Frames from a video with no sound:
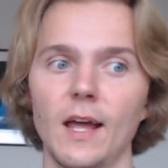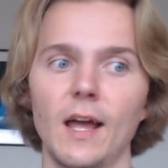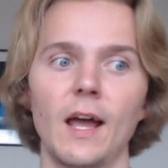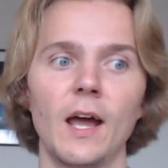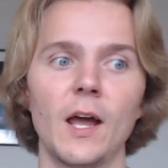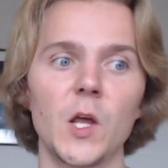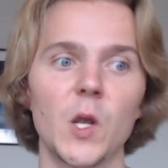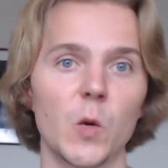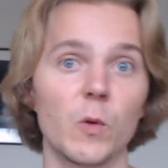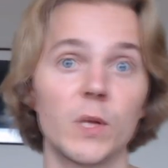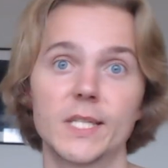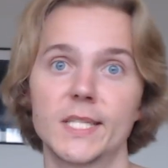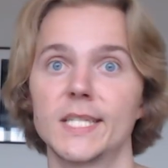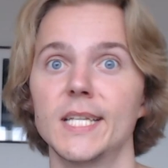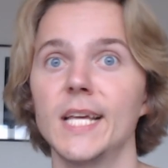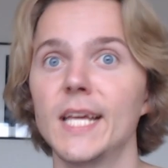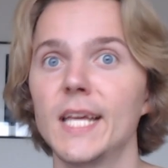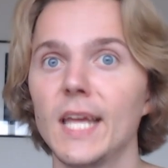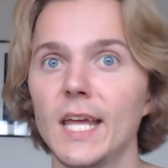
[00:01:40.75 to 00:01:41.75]
uh, you know, with
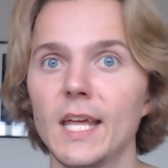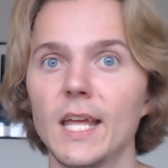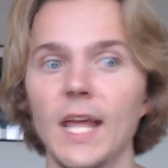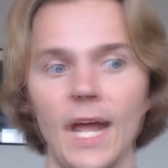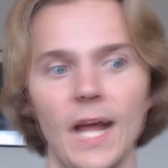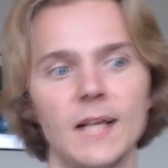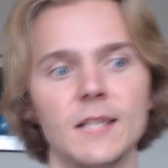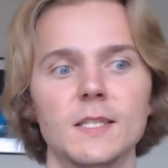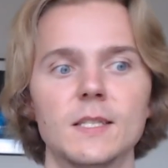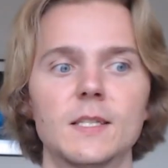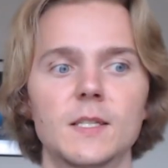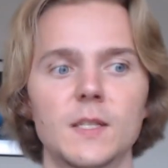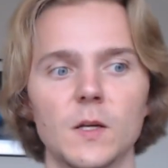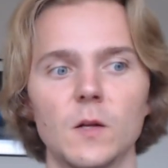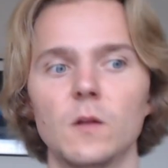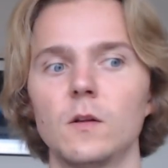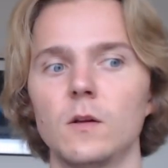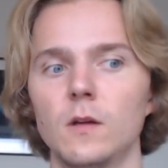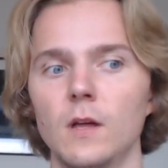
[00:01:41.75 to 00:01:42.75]
singing and
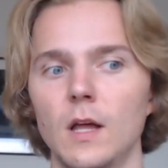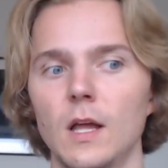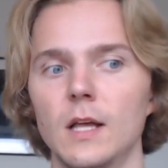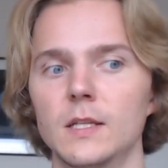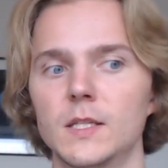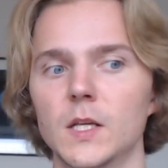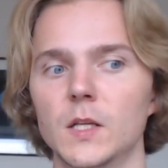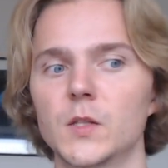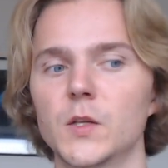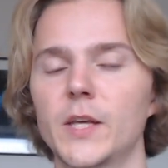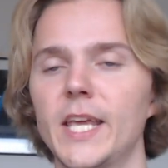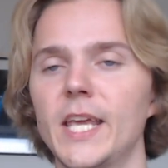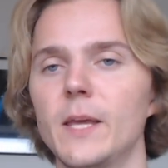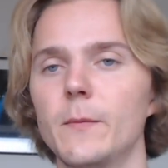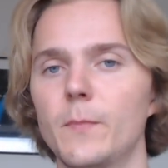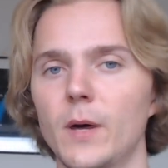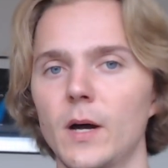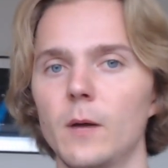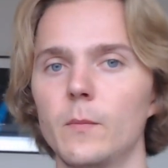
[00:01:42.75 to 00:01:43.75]
still still to
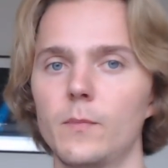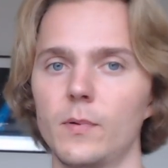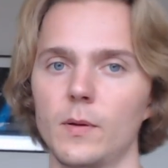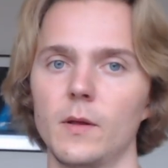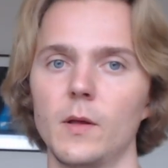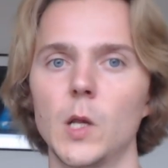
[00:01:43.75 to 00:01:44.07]
keep up,